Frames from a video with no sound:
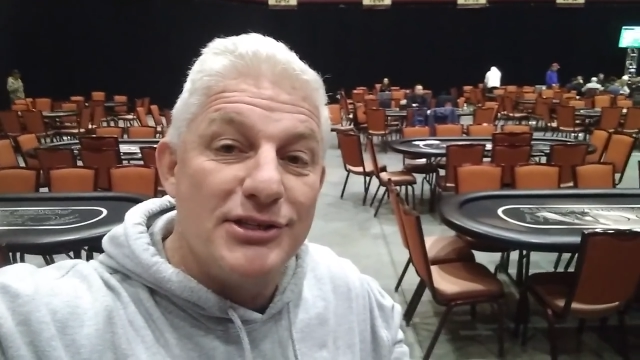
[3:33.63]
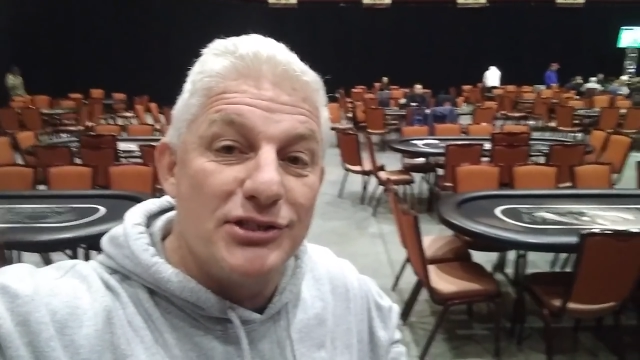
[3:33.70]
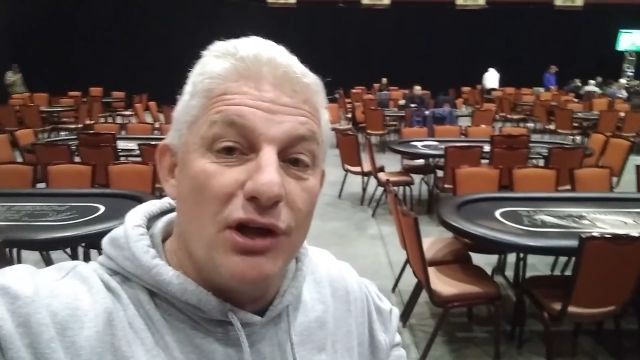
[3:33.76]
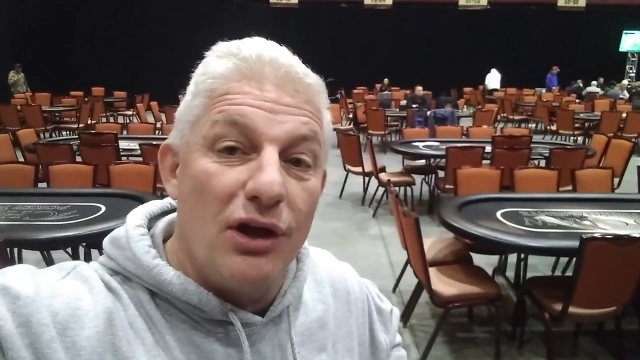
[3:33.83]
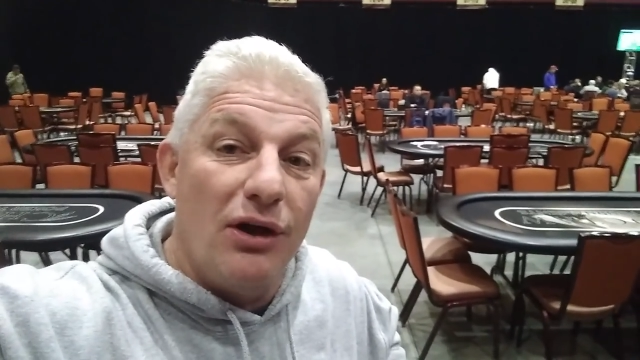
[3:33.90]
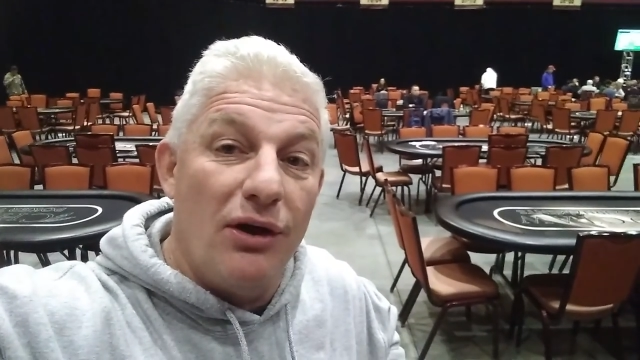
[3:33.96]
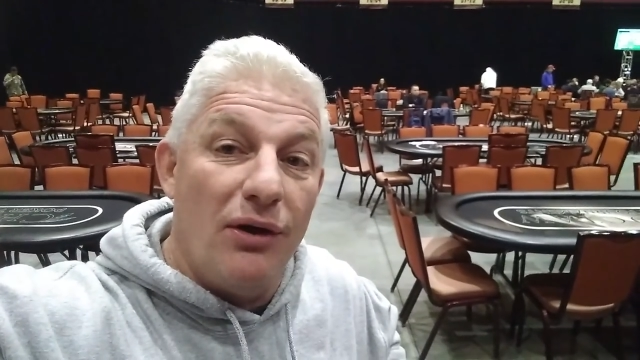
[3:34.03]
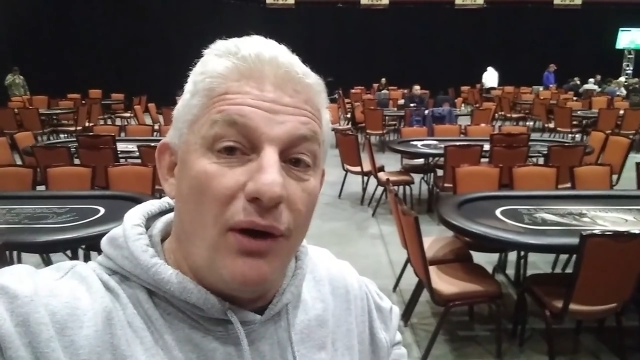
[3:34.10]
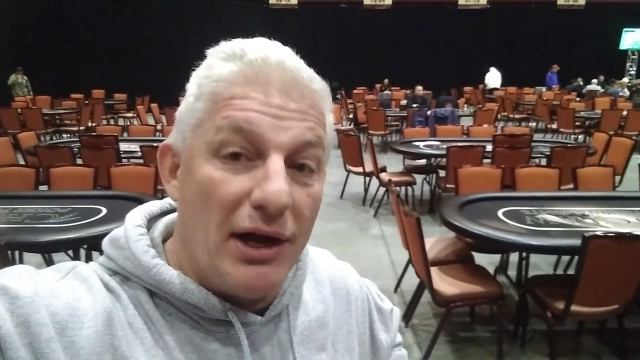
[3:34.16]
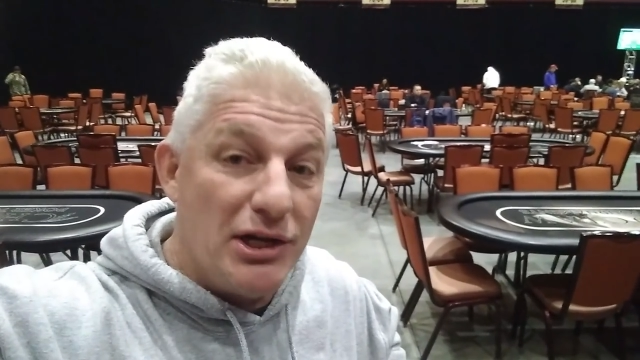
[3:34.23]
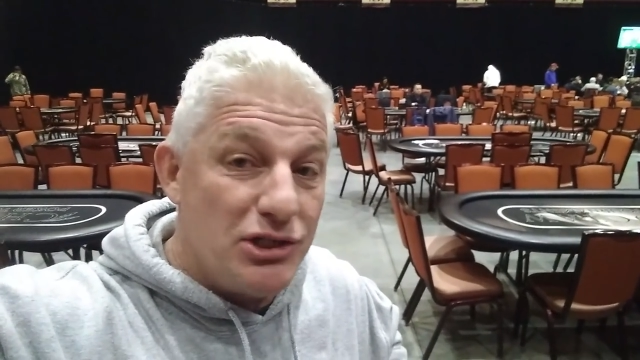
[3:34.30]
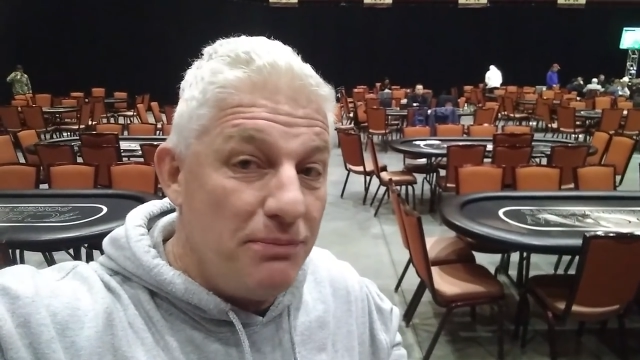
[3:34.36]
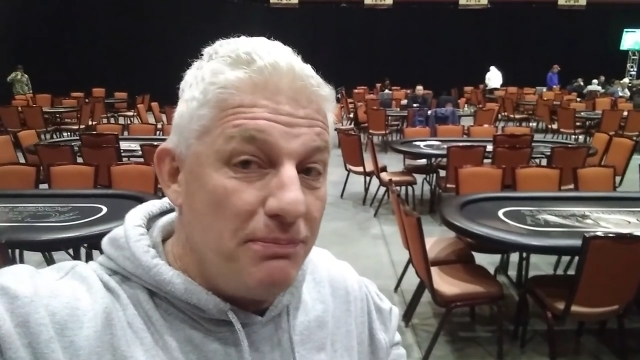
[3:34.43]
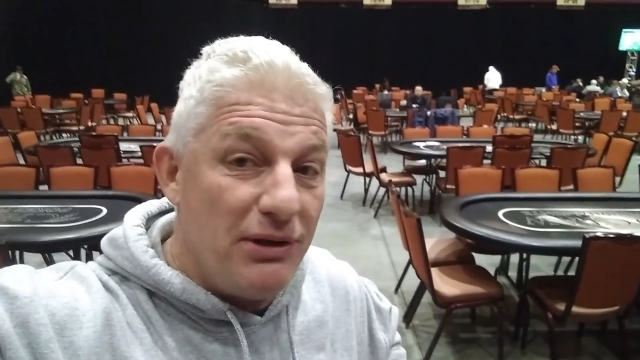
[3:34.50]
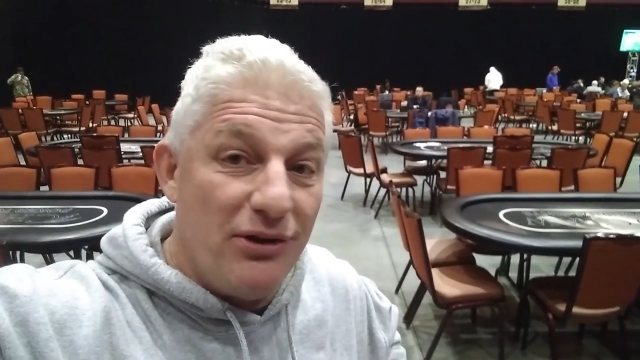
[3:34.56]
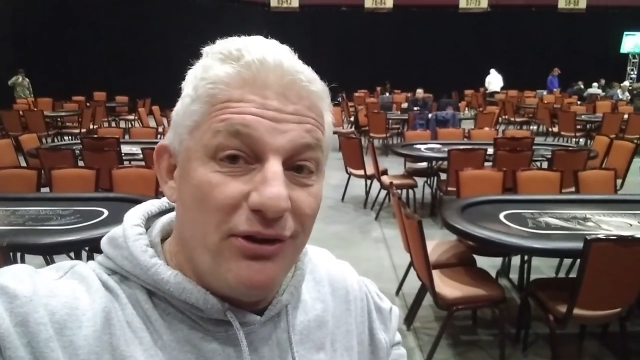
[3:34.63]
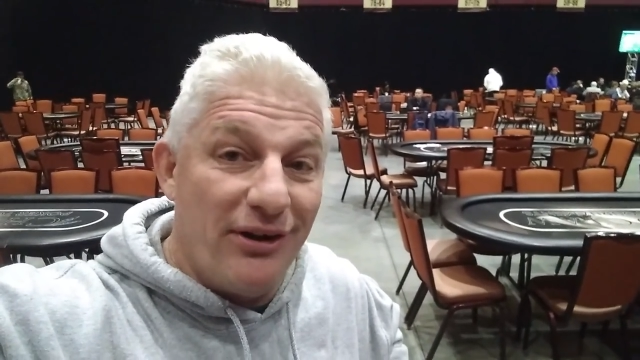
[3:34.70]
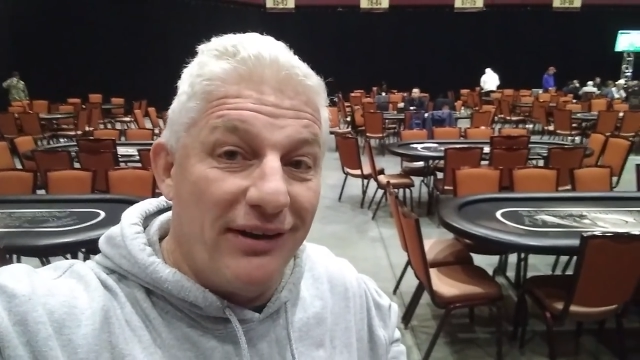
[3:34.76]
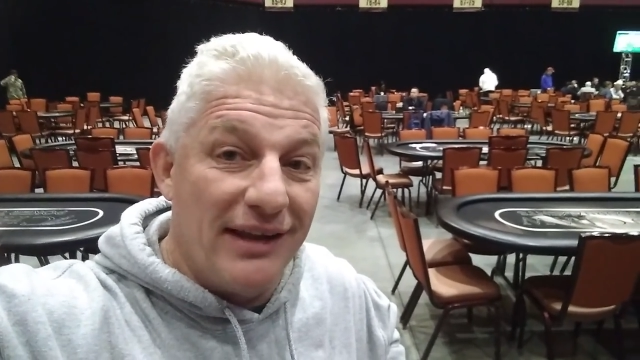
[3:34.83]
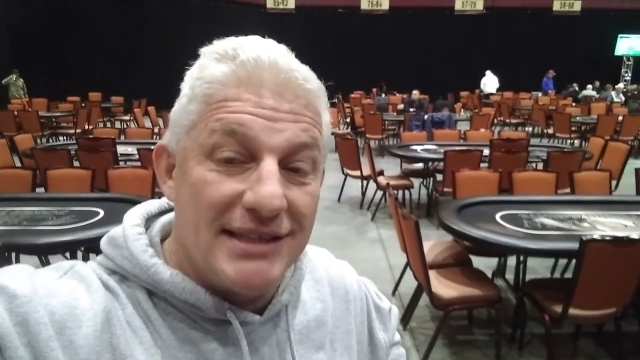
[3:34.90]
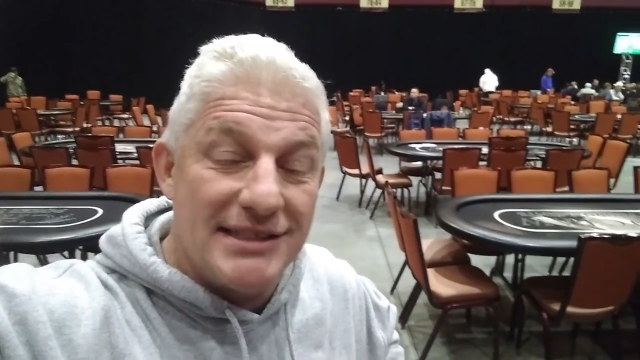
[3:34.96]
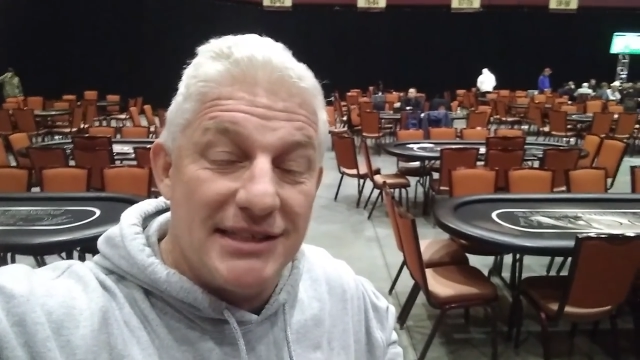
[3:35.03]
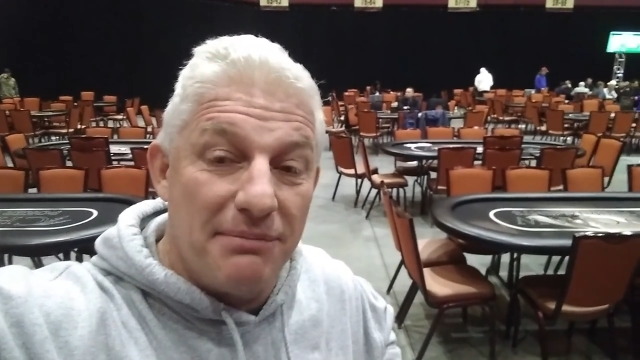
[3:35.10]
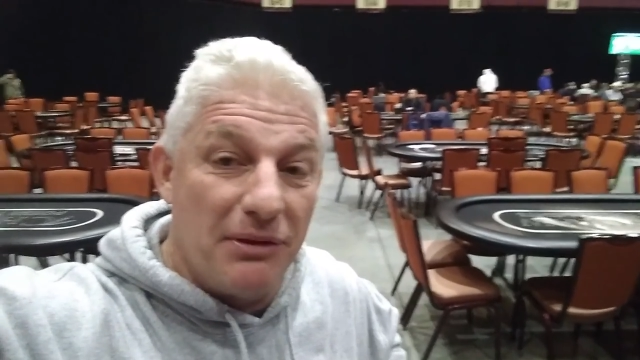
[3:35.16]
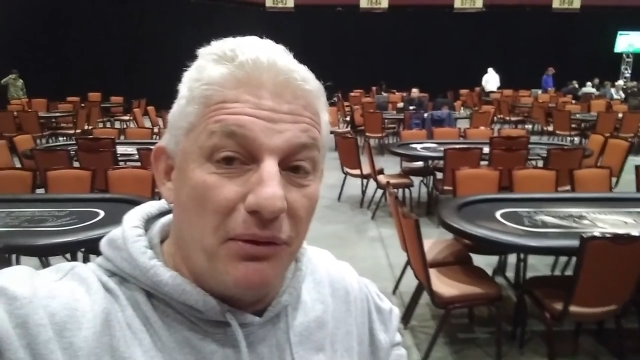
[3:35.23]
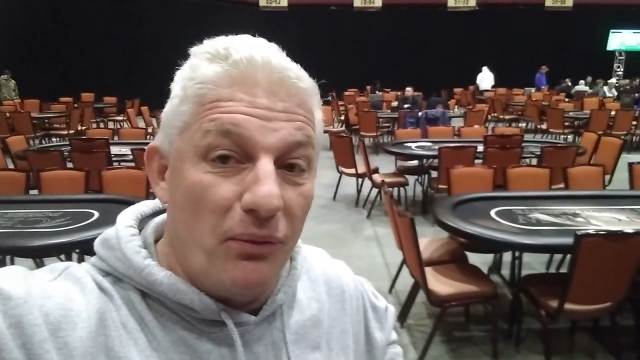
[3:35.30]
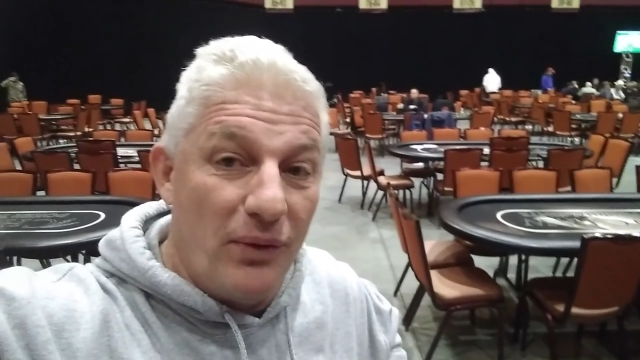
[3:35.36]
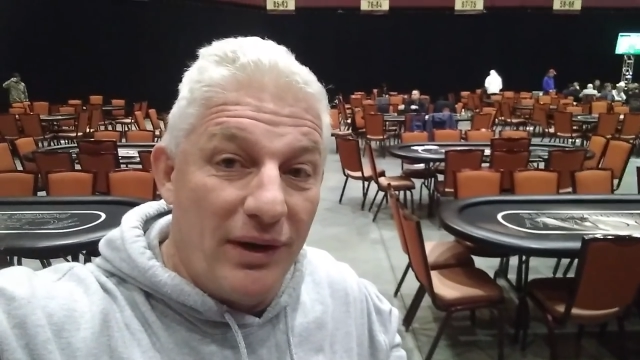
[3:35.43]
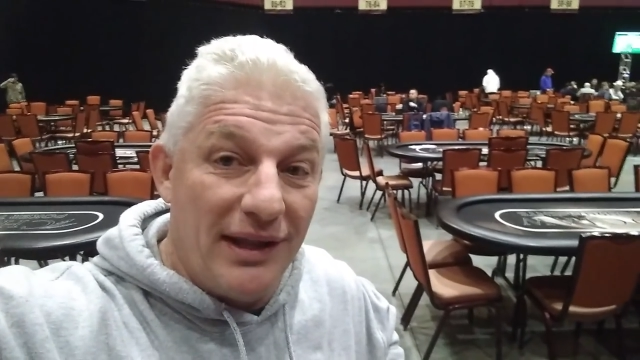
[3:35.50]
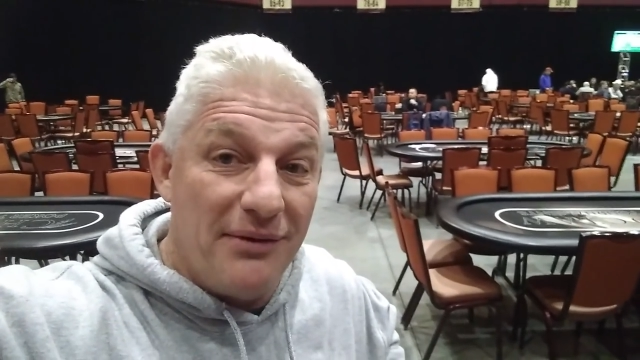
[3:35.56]
So I should be good unless
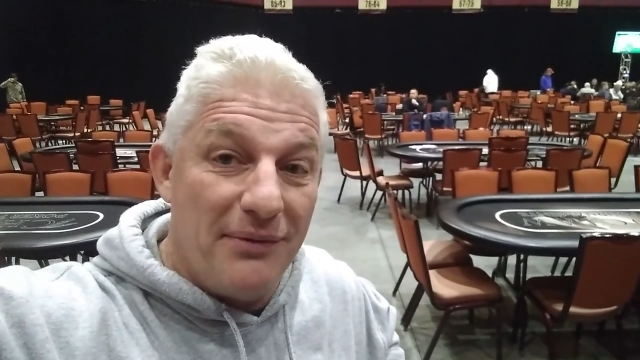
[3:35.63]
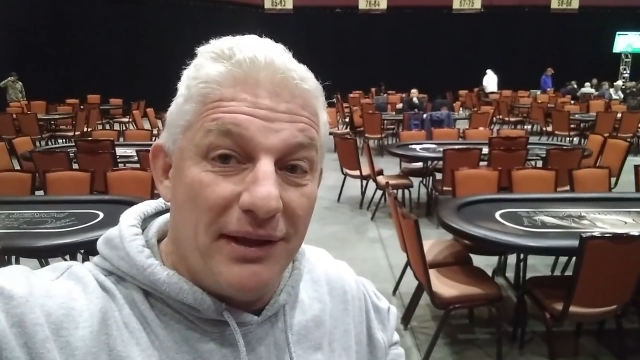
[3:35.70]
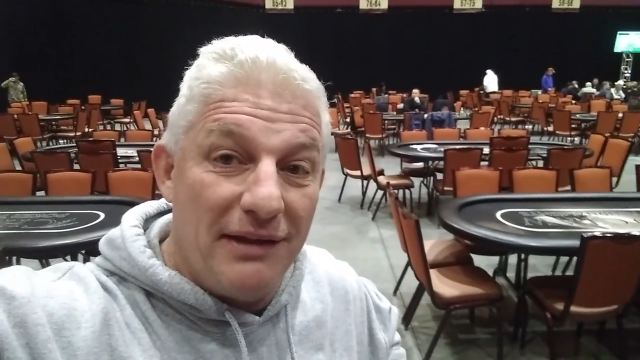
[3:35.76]
something really,